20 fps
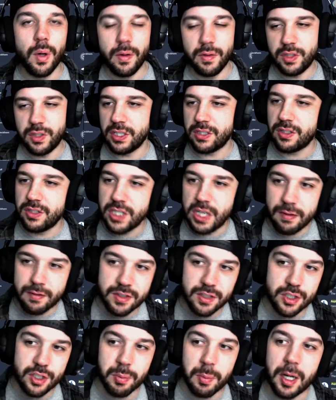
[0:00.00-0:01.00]
Justin
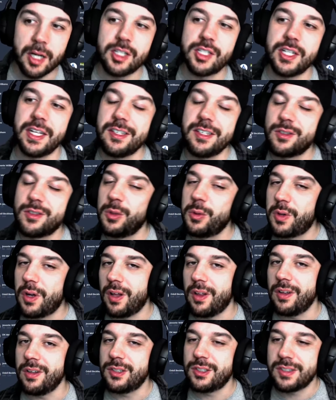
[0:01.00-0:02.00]
Jefferson, Jamar Chase, 2
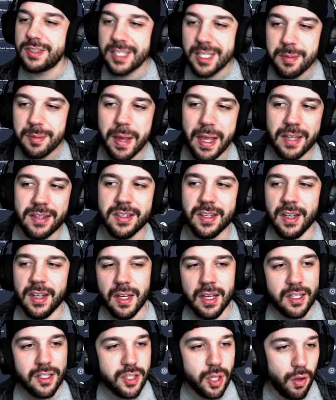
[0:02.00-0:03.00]
college teammates.
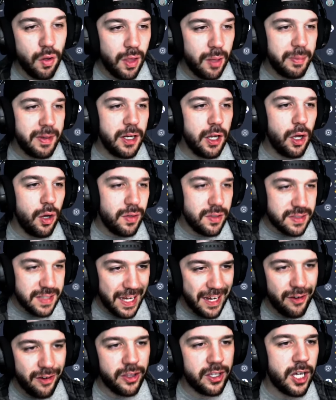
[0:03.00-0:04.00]
So let me know
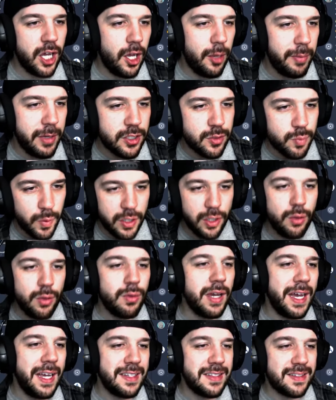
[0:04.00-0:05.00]
down in the comments what you
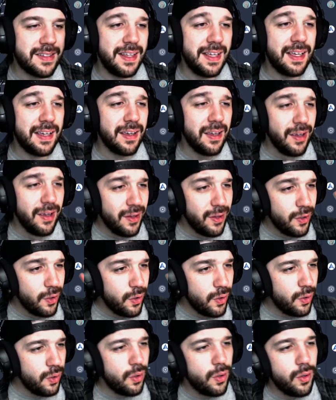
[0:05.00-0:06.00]
guys think.
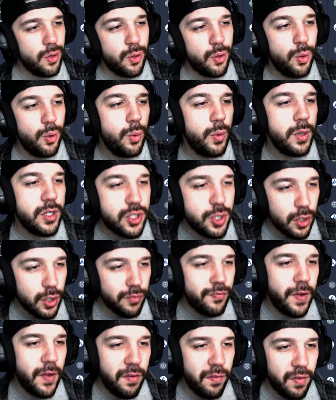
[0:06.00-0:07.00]
Who is your
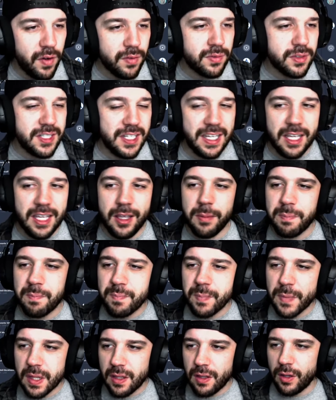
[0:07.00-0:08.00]
favorite team?
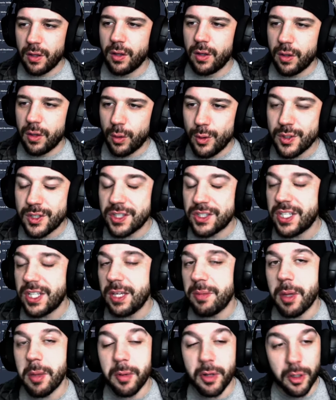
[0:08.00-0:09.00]
Who's the team
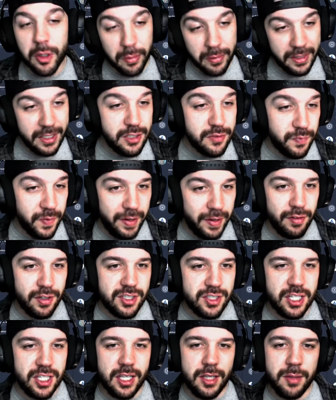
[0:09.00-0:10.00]
maybe your least favorite
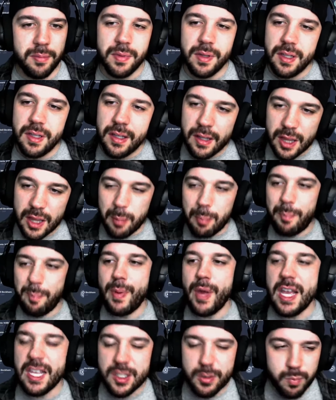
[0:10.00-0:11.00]
team? The
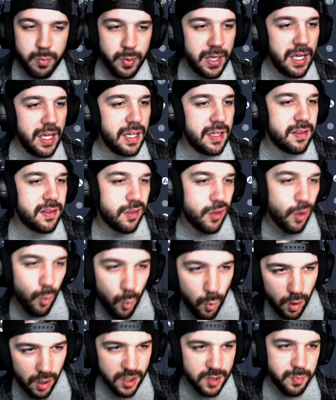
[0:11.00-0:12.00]
best pick, the
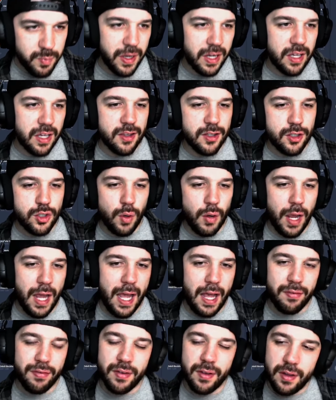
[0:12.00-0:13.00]
worst pick of the draft?